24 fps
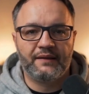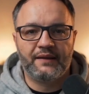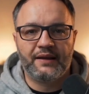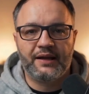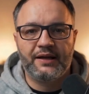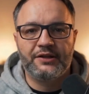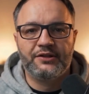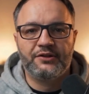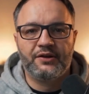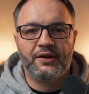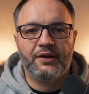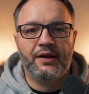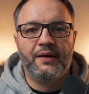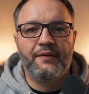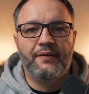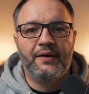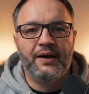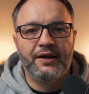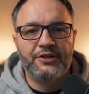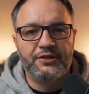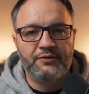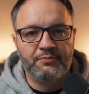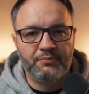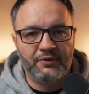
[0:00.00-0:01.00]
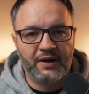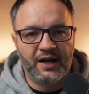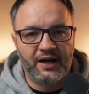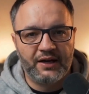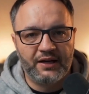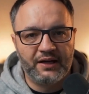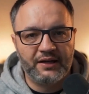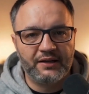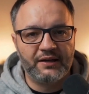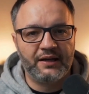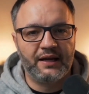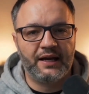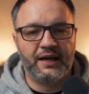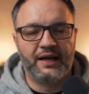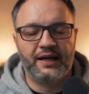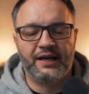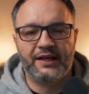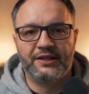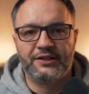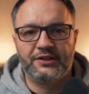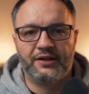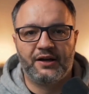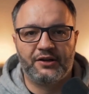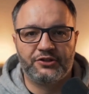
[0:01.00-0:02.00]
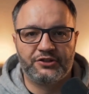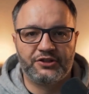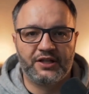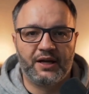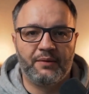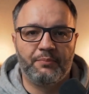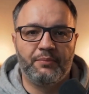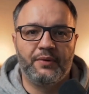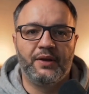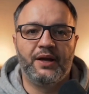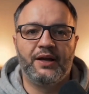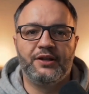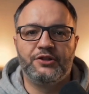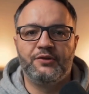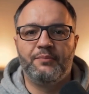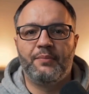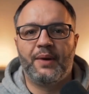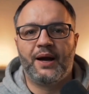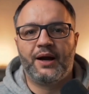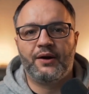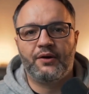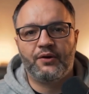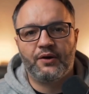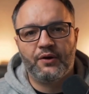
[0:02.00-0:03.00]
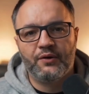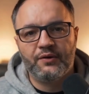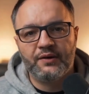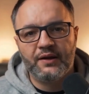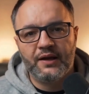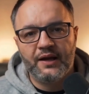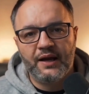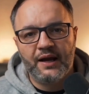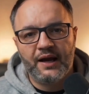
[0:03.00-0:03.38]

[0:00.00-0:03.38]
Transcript: It's not a fancy plugin, it's not some crazy macro,